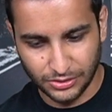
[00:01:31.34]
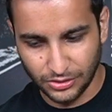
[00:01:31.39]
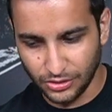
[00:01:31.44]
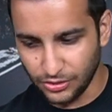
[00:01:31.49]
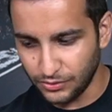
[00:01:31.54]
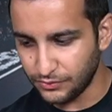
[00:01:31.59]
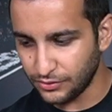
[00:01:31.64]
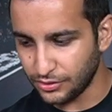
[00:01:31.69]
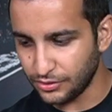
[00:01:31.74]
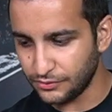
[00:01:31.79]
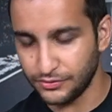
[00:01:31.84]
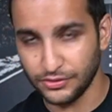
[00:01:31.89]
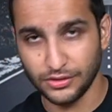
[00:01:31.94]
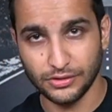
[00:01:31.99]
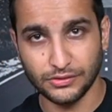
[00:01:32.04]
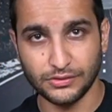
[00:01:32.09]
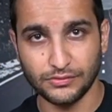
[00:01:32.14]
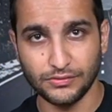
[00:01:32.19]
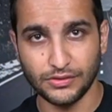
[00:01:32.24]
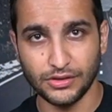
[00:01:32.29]
Overall, for
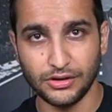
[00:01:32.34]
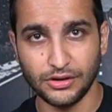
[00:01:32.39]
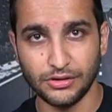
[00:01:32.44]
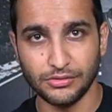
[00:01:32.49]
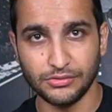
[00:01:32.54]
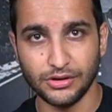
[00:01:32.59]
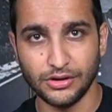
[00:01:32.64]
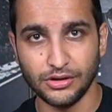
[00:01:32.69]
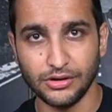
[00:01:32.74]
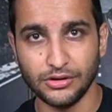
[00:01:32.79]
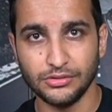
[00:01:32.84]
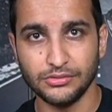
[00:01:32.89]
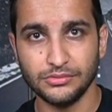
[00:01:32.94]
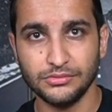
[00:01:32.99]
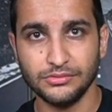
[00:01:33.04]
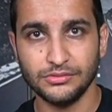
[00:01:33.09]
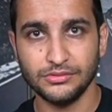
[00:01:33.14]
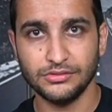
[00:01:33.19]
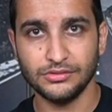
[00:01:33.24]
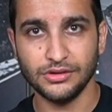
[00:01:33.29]
those of you that don't
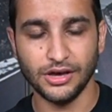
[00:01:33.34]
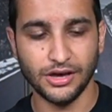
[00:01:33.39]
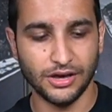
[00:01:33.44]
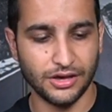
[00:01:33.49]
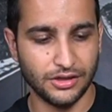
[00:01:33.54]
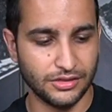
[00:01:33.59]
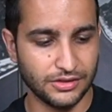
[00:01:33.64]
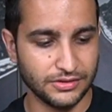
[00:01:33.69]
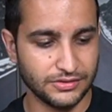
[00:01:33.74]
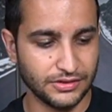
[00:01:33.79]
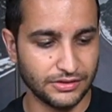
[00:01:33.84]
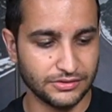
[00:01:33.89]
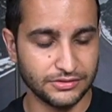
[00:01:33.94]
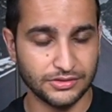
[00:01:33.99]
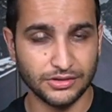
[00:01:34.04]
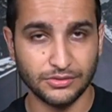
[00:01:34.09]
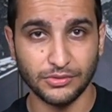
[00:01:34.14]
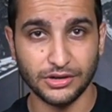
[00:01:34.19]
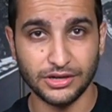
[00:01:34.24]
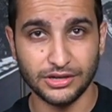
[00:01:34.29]
know, uh, this
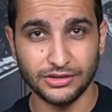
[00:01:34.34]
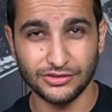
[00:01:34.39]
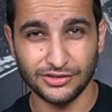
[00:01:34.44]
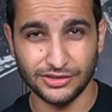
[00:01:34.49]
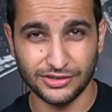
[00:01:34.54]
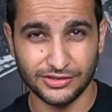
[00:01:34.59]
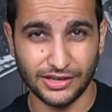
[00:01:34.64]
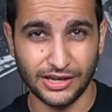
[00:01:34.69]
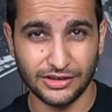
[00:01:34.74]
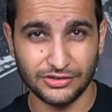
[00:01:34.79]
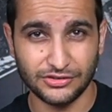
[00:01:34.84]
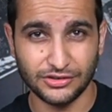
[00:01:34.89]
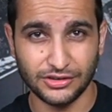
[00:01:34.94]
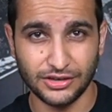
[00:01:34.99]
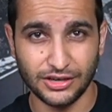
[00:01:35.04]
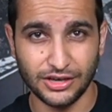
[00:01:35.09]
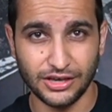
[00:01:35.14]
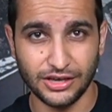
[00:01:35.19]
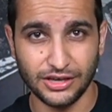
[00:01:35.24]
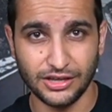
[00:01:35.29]
LT1 engine is
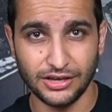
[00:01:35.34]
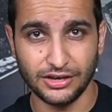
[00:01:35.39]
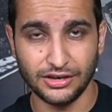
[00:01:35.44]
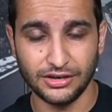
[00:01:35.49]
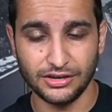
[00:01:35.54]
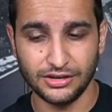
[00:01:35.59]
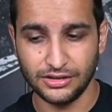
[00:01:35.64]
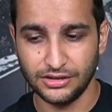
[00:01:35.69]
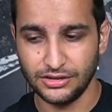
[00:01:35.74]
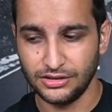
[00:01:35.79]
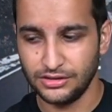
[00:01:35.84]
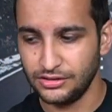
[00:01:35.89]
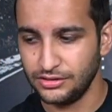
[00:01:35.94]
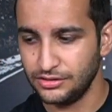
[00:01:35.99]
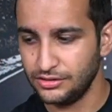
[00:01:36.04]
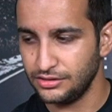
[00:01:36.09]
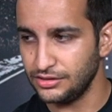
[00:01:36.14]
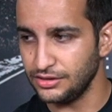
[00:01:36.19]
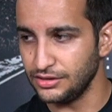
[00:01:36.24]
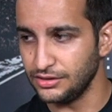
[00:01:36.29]
actually in
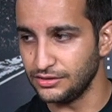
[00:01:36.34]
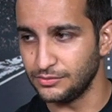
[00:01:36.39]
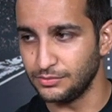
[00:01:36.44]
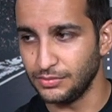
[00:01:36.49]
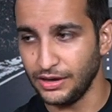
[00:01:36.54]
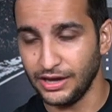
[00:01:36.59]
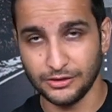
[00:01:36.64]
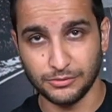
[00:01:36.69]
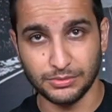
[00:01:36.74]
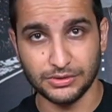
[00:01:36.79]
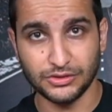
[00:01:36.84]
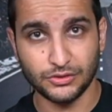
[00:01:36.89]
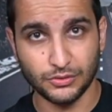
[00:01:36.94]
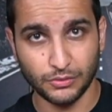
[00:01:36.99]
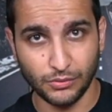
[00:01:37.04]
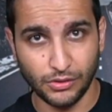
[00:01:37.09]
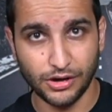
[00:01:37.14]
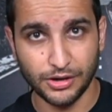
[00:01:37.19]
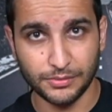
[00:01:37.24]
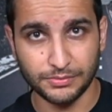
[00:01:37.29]
is has been
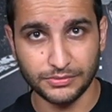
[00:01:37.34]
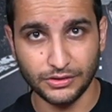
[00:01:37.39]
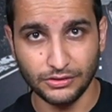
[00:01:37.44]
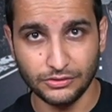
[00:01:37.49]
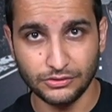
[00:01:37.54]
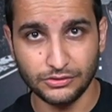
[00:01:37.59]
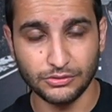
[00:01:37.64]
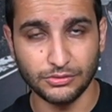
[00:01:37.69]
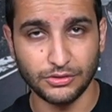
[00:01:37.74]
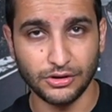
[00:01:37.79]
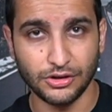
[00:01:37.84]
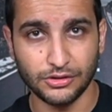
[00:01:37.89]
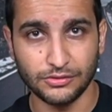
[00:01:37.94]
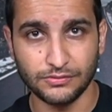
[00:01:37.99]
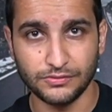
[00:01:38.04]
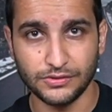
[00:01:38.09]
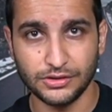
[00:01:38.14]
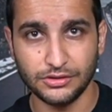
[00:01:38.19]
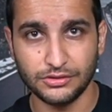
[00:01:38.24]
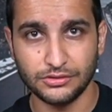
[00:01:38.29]
swapped into another
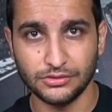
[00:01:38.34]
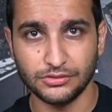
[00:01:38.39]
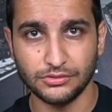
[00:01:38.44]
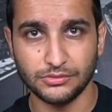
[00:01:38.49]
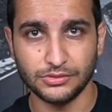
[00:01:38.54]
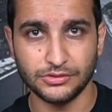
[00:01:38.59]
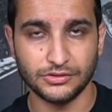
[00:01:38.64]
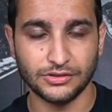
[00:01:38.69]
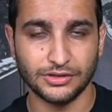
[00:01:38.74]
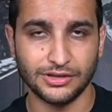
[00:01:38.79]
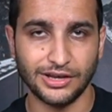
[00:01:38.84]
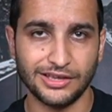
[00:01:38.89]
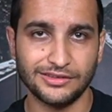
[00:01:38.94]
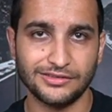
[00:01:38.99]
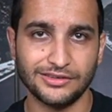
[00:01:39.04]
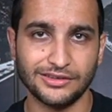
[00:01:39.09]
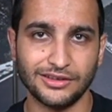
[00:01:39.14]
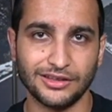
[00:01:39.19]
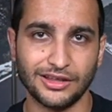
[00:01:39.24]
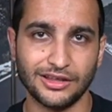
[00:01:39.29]
vehicle, which is a
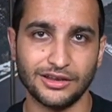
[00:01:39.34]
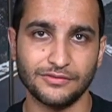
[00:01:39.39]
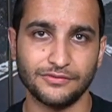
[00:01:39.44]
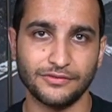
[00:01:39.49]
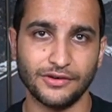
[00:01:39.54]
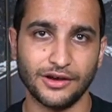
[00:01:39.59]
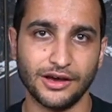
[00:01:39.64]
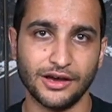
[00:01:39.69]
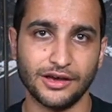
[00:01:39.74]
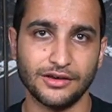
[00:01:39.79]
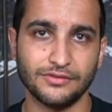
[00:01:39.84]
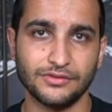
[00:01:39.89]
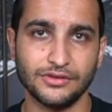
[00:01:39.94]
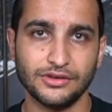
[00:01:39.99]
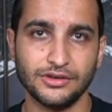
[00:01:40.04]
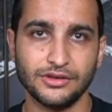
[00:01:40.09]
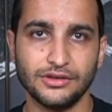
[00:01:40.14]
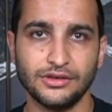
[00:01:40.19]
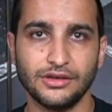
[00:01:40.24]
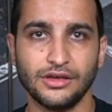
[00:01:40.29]
1995
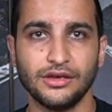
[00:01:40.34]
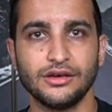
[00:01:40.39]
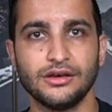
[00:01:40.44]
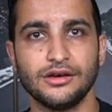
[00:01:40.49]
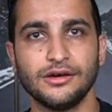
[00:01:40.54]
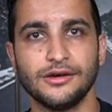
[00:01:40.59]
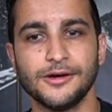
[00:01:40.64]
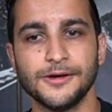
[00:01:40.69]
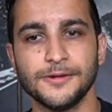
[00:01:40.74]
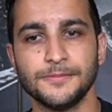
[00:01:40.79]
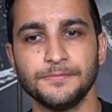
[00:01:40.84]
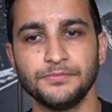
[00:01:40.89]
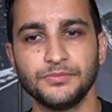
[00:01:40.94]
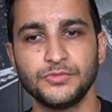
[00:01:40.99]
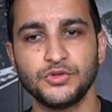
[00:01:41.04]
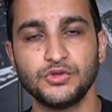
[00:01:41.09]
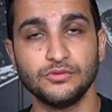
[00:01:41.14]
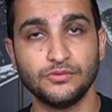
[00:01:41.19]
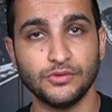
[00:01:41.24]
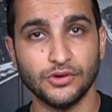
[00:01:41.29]
um,
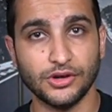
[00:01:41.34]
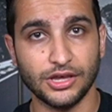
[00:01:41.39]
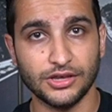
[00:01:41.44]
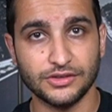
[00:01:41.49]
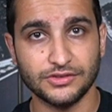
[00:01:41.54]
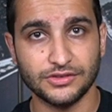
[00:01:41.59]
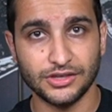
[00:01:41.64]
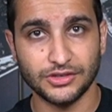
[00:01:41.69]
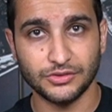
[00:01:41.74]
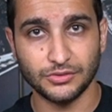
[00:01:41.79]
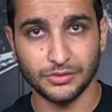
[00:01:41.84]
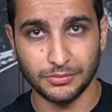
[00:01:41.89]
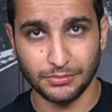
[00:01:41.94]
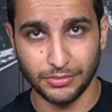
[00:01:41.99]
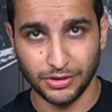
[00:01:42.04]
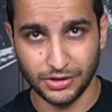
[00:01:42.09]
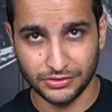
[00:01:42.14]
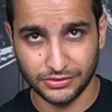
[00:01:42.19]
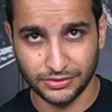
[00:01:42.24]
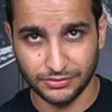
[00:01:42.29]
240SX with a
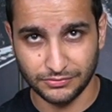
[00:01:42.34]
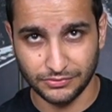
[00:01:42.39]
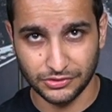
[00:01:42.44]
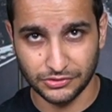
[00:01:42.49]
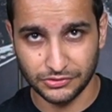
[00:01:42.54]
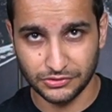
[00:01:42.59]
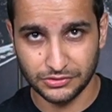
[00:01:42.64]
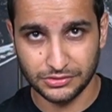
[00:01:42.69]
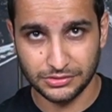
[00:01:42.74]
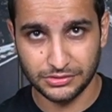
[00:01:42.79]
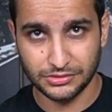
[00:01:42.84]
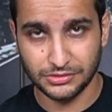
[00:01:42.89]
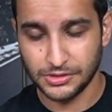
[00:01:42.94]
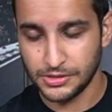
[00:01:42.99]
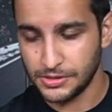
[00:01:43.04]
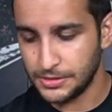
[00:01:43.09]
Boss conversion.